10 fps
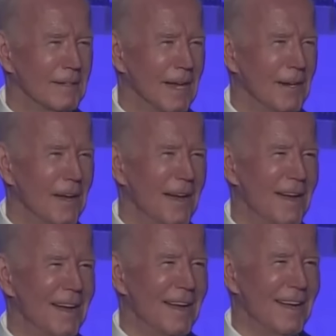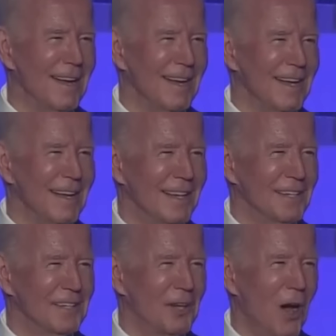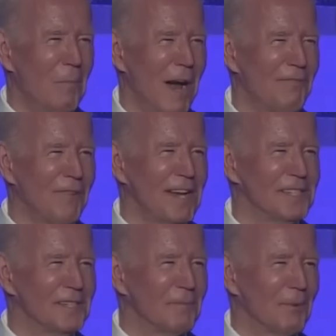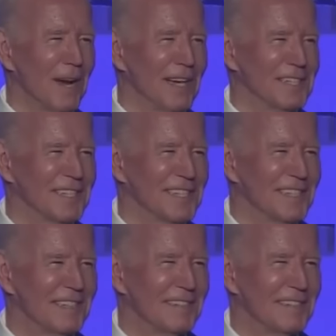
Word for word: Now, to all my friends in the press